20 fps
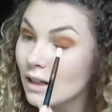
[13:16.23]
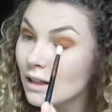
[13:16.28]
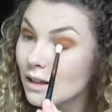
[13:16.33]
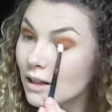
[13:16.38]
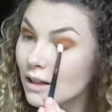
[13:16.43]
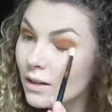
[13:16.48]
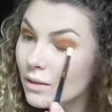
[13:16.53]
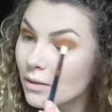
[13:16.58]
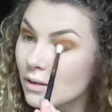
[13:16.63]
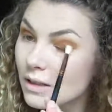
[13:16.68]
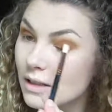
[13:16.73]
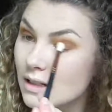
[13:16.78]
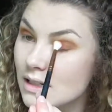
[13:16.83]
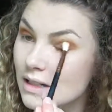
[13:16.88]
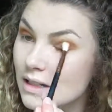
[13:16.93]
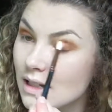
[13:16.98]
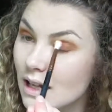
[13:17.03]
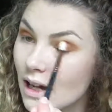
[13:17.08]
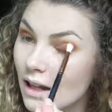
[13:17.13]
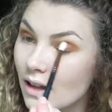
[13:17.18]
There was
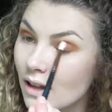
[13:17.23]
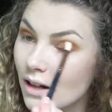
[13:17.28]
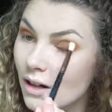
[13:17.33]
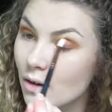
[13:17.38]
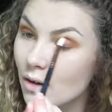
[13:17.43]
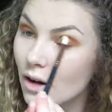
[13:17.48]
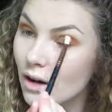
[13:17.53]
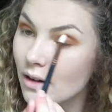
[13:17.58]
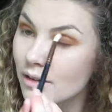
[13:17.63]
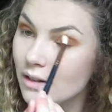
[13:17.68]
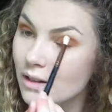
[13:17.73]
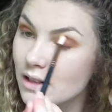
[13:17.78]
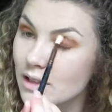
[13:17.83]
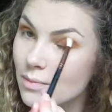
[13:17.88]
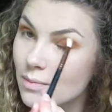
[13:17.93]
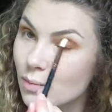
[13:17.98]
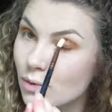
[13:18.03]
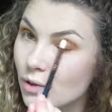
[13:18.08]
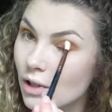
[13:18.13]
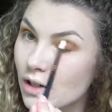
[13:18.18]
yellow on this
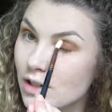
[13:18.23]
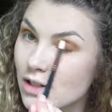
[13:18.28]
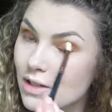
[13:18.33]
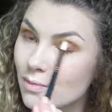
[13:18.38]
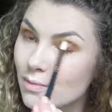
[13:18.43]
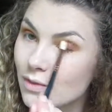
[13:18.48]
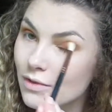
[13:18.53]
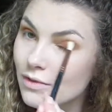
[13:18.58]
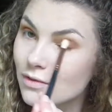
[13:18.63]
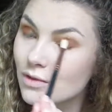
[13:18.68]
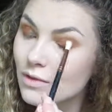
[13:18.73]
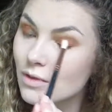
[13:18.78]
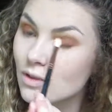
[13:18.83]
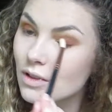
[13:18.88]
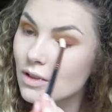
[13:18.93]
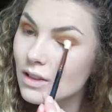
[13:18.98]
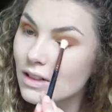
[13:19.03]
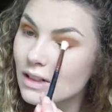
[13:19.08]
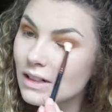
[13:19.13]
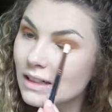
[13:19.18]
brush
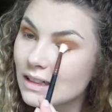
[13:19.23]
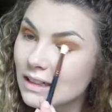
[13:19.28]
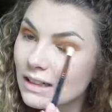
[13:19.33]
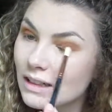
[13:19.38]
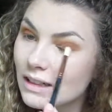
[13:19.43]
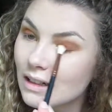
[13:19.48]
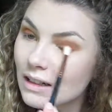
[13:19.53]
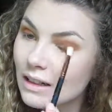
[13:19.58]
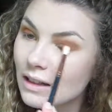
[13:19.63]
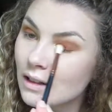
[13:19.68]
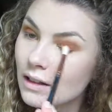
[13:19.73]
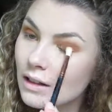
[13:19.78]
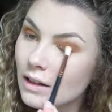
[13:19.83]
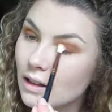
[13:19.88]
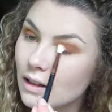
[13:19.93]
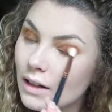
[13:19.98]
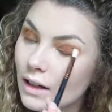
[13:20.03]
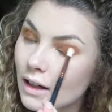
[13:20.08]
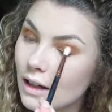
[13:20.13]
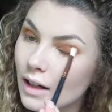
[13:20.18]
before,
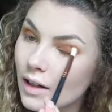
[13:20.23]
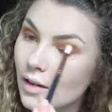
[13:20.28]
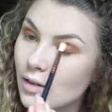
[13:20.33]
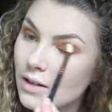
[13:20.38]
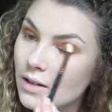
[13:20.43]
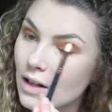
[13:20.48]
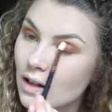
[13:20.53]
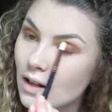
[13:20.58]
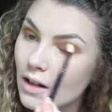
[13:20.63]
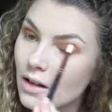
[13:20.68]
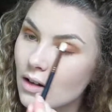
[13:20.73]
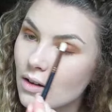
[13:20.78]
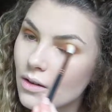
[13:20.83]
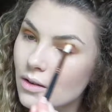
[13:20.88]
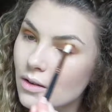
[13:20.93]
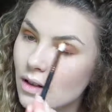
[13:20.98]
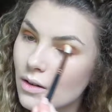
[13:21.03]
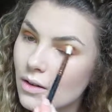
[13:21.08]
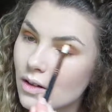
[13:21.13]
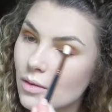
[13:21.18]
and I was like, oh
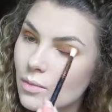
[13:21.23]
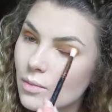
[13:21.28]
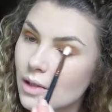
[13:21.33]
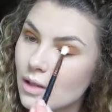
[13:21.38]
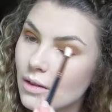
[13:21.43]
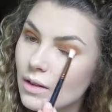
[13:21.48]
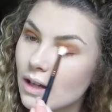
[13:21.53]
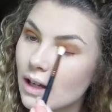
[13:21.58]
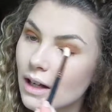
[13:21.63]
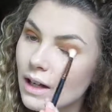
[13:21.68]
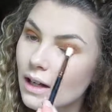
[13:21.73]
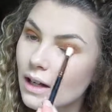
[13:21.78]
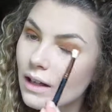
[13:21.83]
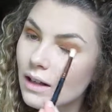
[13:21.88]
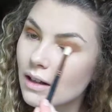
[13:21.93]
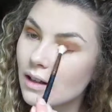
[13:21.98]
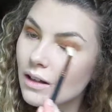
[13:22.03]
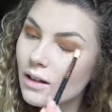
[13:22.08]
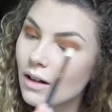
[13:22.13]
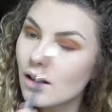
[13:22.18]
no, it'll be okay,
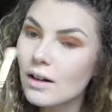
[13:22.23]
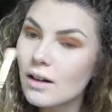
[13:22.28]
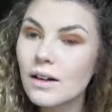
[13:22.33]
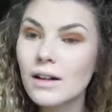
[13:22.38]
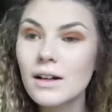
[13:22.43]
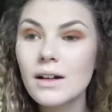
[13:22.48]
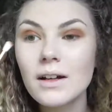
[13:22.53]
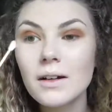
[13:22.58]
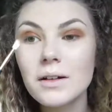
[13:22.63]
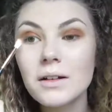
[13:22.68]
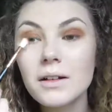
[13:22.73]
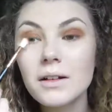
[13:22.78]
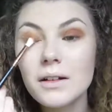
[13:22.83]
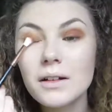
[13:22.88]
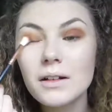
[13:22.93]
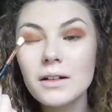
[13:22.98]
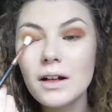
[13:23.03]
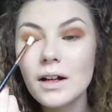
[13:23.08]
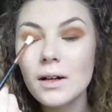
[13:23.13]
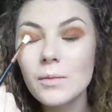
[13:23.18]
it's not gonna
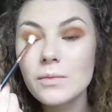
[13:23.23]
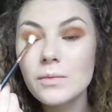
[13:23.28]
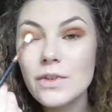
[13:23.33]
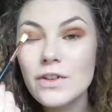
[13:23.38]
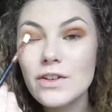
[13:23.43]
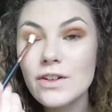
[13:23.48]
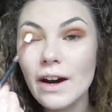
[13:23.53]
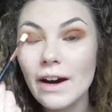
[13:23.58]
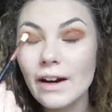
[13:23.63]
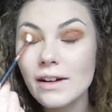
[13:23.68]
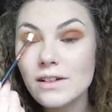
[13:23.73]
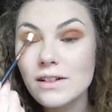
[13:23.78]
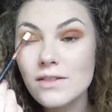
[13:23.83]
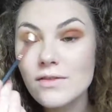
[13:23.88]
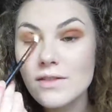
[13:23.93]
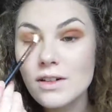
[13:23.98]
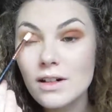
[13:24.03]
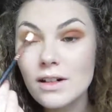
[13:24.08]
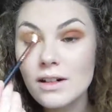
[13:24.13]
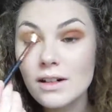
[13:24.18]

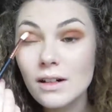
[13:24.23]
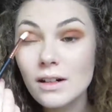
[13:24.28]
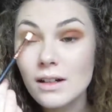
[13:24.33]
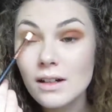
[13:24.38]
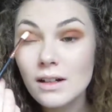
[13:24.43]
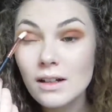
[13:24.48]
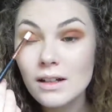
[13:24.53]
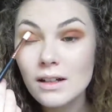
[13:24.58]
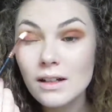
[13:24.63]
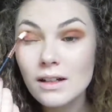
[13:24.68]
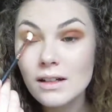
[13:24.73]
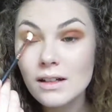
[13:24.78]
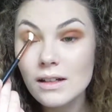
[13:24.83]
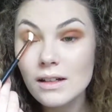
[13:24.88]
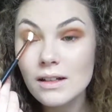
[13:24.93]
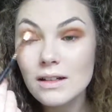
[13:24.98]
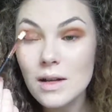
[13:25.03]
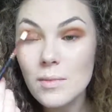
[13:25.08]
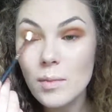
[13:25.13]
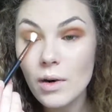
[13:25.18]
transfer,
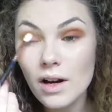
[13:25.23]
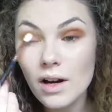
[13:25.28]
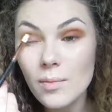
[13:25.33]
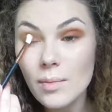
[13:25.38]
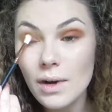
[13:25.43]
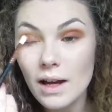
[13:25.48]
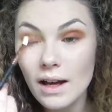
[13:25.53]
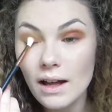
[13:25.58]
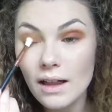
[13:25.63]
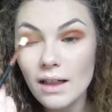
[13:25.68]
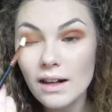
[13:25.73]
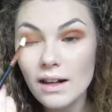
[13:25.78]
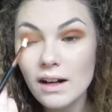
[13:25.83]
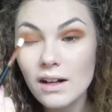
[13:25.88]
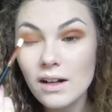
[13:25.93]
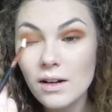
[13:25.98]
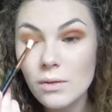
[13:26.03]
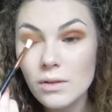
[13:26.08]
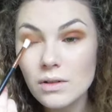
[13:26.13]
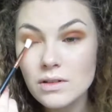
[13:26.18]
because I bought a palette. I
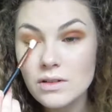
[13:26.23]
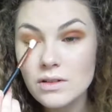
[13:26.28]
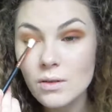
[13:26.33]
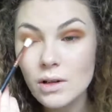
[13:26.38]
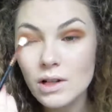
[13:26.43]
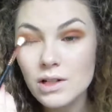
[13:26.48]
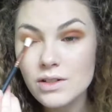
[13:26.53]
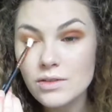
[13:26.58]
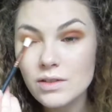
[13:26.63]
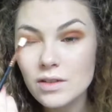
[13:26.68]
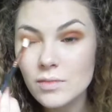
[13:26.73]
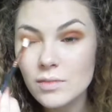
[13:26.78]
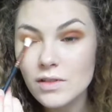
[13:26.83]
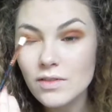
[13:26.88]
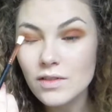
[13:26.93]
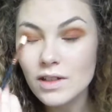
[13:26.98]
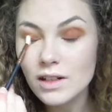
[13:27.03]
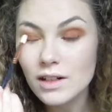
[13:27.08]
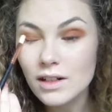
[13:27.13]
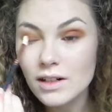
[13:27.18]
didn't want to swatch it with my
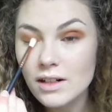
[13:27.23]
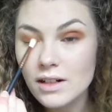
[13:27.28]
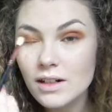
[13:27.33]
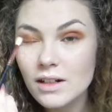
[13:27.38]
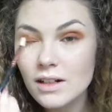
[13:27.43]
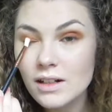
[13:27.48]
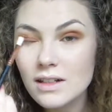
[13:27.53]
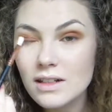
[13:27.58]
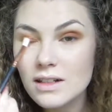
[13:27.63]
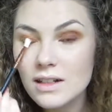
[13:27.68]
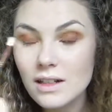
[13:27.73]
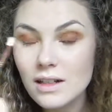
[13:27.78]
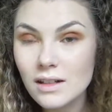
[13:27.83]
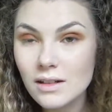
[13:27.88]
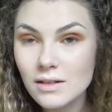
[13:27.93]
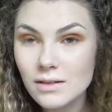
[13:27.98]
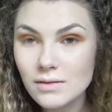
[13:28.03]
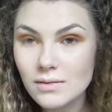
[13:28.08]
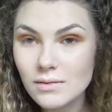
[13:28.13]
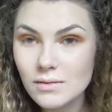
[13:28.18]
finger because like
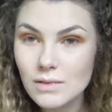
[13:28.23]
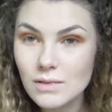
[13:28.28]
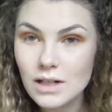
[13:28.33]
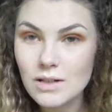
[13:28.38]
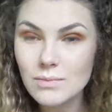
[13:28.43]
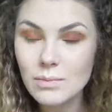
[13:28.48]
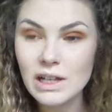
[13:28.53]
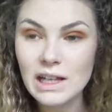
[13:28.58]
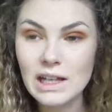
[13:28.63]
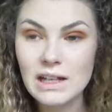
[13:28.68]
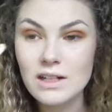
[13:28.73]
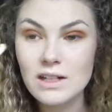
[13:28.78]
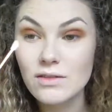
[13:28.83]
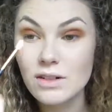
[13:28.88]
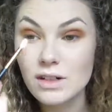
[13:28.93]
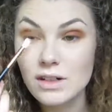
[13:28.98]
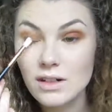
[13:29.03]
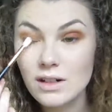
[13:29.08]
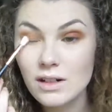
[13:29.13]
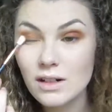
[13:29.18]
I planned to
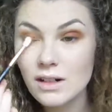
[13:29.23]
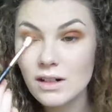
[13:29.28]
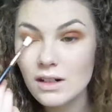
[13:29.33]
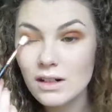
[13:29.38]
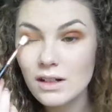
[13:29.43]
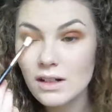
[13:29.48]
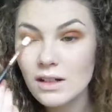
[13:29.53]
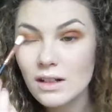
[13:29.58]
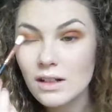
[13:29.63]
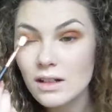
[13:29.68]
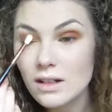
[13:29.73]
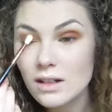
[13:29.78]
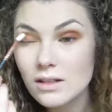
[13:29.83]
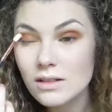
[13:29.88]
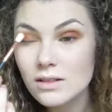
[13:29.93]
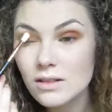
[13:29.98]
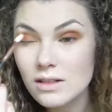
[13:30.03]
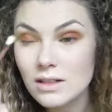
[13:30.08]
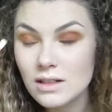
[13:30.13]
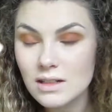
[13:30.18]
return it,
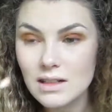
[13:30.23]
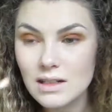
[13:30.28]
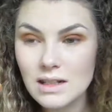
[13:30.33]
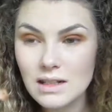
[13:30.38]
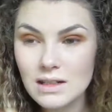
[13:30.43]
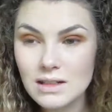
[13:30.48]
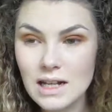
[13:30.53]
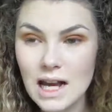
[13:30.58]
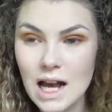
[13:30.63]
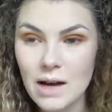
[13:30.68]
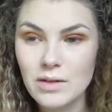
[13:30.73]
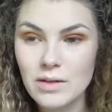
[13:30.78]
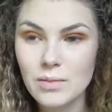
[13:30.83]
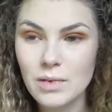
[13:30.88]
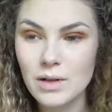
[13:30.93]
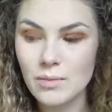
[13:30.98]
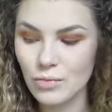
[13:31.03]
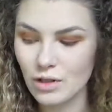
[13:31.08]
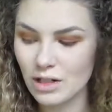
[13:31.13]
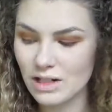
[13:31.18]
so I just like tapped
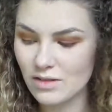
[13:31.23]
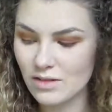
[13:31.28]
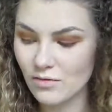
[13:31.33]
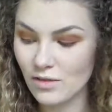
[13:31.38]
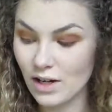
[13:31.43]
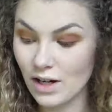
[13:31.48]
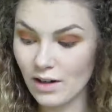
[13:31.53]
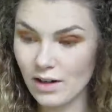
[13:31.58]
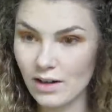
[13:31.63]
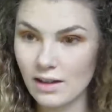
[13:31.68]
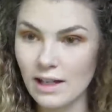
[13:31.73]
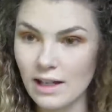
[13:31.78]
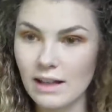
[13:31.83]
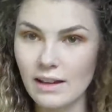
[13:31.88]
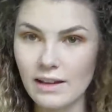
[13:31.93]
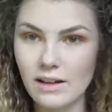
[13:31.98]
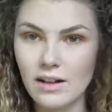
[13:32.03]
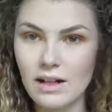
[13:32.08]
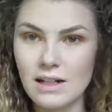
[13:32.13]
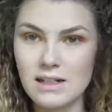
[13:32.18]
my brush very
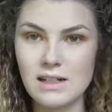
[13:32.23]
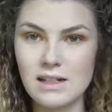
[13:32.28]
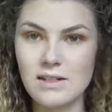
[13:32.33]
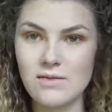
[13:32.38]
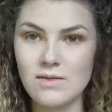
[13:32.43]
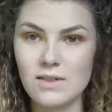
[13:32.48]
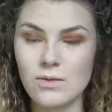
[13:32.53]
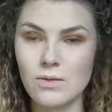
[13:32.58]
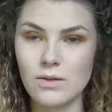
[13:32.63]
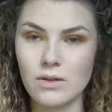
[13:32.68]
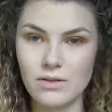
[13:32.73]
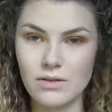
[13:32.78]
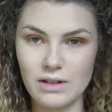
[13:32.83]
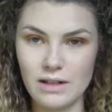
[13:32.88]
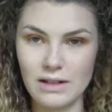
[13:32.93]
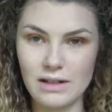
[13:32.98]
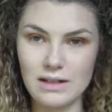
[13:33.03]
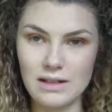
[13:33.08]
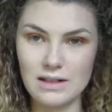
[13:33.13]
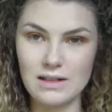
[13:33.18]
lightly on it. I didn't even swirl it around,
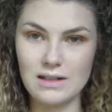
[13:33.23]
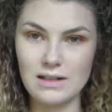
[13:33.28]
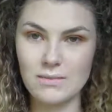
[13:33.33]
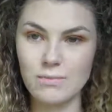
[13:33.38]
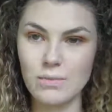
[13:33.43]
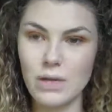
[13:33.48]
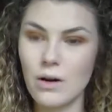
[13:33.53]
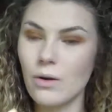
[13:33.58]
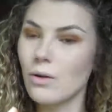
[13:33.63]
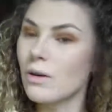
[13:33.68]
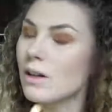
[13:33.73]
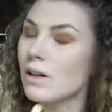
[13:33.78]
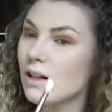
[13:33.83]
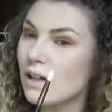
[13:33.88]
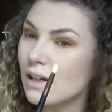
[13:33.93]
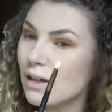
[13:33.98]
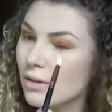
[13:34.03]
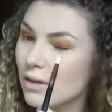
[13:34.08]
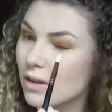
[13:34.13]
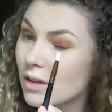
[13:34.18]
I just poked
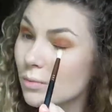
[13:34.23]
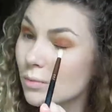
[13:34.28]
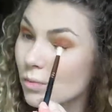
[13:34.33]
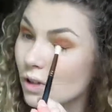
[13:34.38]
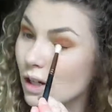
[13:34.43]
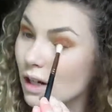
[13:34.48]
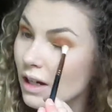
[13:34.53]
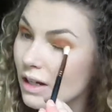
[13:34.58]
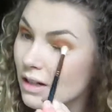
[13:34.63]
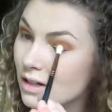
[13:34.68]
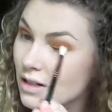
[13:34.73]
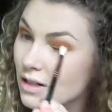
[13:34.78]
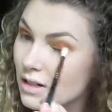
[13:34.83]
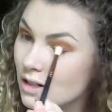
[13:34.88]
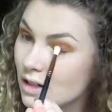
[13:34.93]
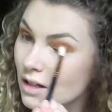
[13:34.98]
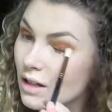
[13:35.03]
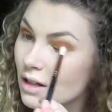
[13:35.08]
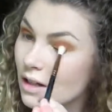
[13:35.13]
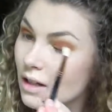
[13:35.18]
it with the brush,
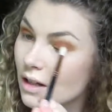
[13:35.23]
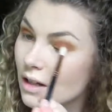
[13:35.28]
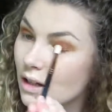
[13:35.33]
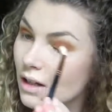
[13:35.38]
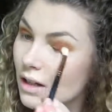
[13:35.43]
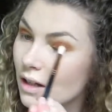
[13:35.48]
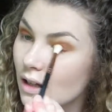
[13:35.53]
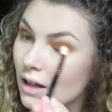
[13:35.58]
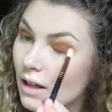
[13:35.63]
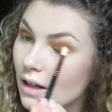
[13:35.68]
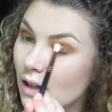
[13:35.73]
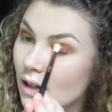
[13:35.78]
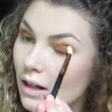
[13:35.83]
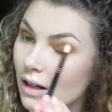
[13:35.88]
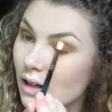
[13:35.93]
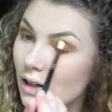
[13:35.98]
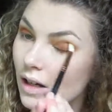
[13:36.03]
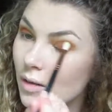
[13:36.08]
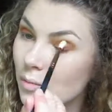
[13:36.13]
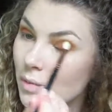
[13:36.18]

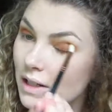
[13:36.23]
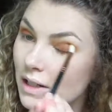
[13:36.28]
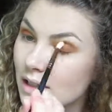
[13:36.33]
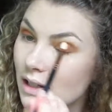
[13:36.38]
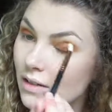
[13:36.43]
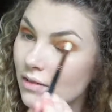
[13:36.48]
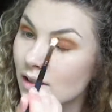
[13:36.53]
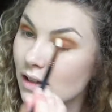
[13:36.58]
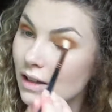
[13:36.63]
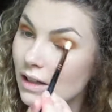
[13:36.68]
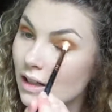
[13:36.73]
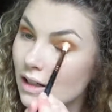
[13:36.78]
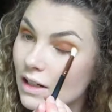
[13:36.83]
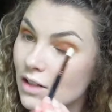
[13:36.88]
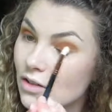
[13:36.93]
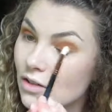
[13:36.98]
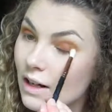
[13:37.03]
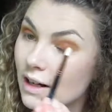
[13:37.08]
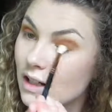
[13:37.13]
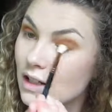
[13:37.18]
and I definitely think it
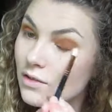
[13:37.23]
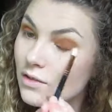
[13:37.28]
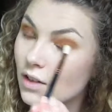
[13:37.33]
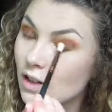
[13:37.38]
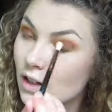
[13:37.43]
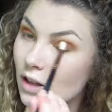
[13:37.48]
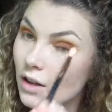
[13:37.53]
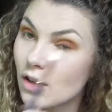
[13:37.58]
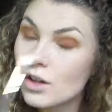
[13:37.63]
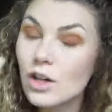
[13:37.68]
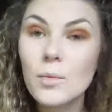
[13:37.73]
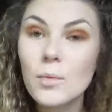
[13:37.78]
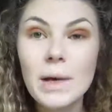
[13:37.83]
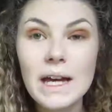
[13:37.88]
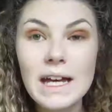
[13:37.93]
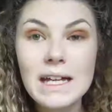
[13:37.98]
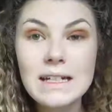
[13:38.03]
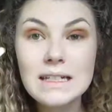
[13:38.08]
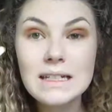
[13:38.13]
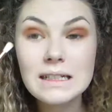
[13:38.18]
transferred a little
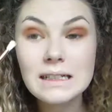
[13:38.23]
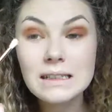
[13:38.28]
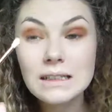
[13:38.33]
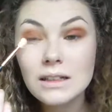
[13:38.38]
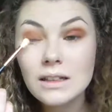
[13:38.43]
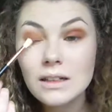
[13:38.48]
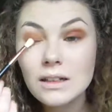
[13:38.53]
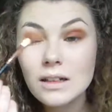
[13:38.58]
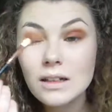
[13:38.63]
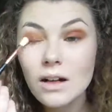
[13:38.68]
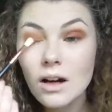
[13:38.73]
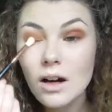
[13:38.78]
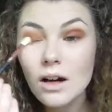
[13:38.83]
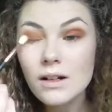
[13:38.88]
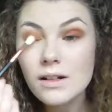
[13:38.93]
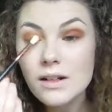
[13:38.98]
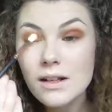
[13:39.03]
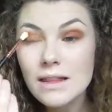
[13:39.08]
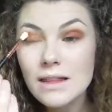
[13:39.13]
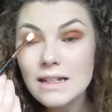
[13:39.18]
bit
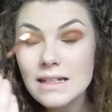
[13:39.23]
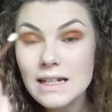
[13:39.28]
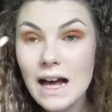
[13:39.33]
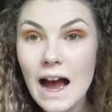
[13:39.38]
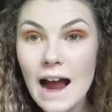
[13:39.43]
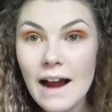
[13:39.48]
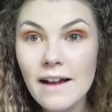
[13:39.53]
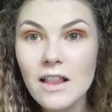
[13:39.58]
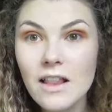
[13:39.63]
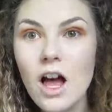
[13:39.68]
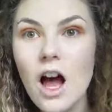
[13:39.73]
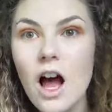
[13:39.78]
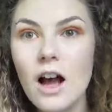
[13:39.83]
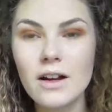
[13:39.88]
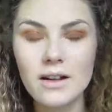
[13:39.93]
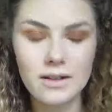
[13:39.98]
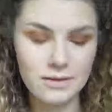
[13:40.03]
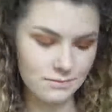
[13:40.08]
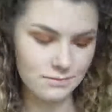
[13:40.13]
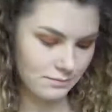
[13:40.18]
onto this eye
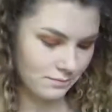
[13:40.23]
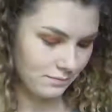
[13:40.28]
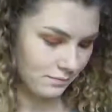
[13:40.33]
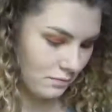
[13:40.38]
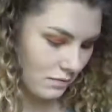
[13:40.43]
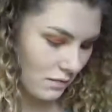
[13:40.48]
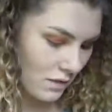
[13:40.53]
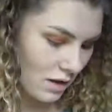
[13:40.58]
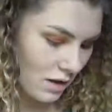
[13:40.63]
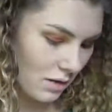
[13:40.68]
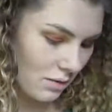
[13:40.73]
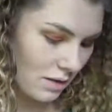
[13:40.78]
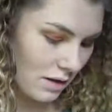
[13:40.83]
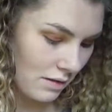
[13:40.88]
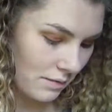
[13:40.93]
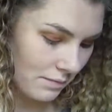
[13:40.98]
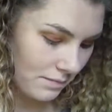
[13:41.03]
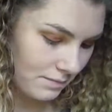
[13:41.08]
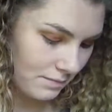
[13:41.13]
look. Oh well.